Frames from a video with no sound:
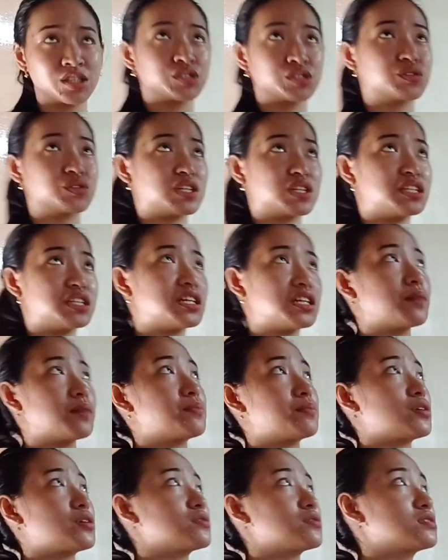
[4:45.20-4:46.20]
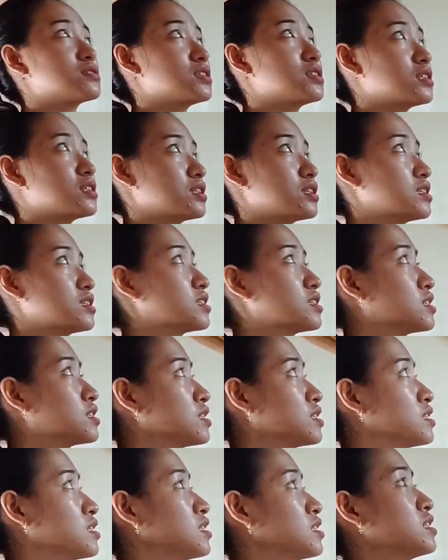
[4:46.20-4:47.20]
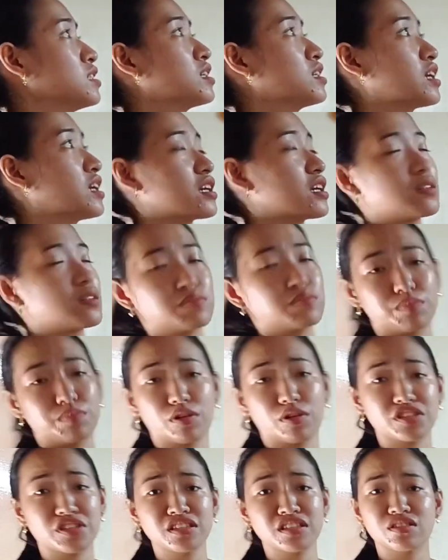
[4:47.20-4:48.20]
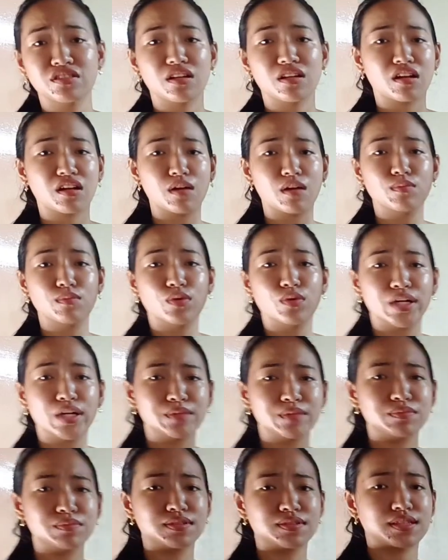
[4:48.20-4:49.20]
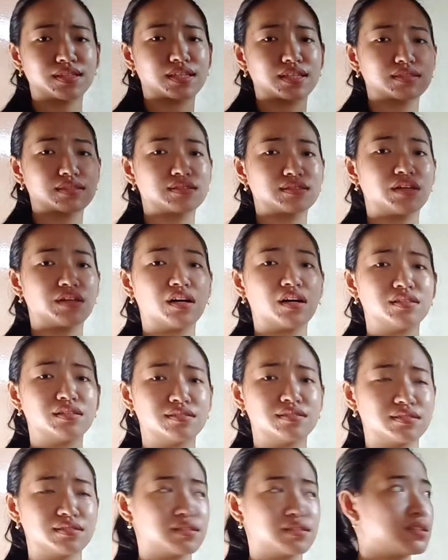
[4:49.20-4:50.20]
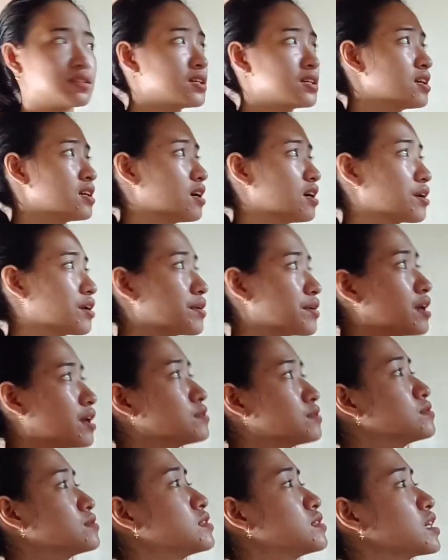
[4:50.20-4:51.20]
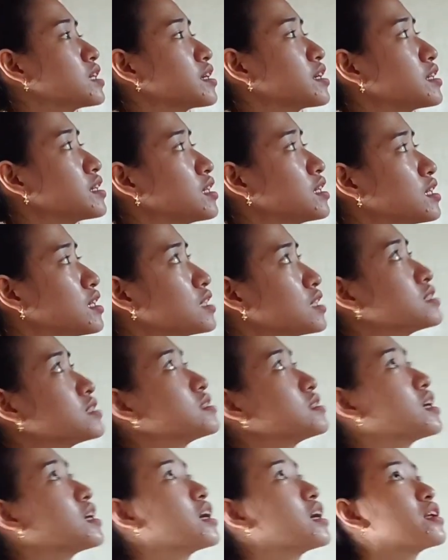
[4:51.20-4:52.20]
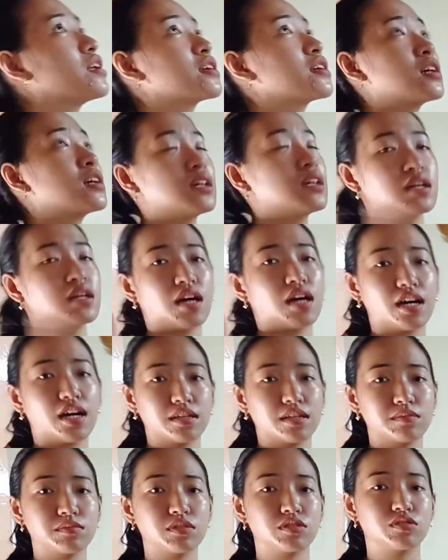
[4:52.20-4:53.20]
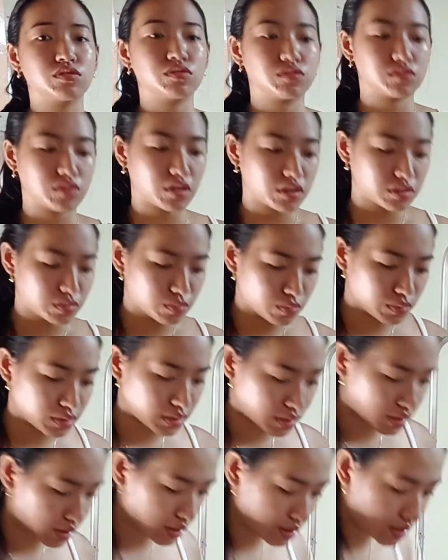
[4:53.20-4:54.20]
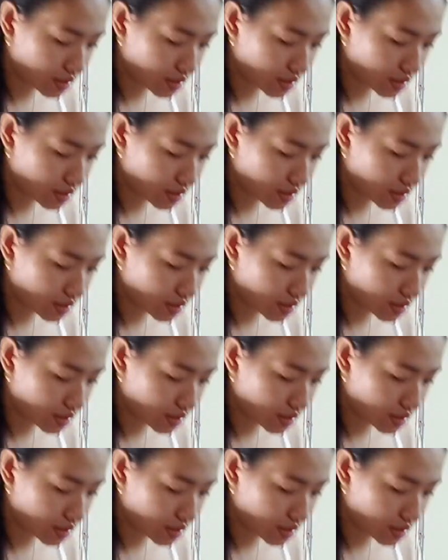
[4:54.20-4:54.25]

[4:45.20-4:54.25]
to clean up all the like potential cobwebs and dust around the area, and then I'm going to start with the